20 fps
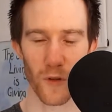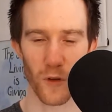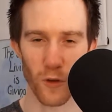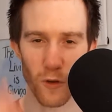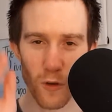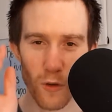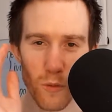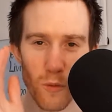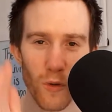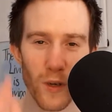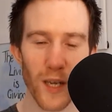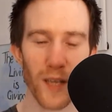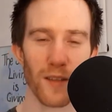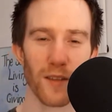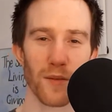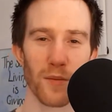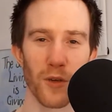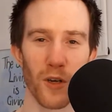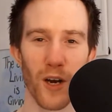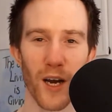you will
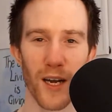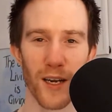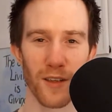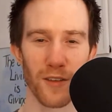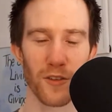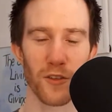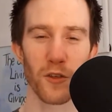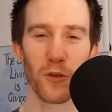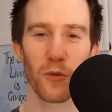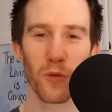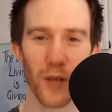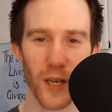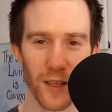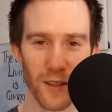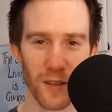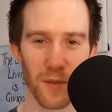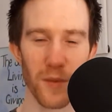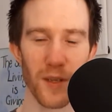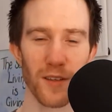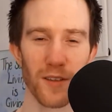get some guidance. You will
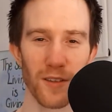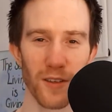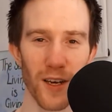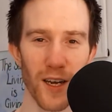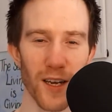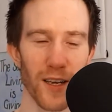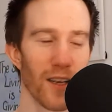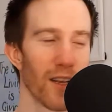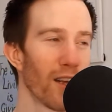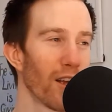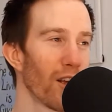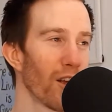get some insight.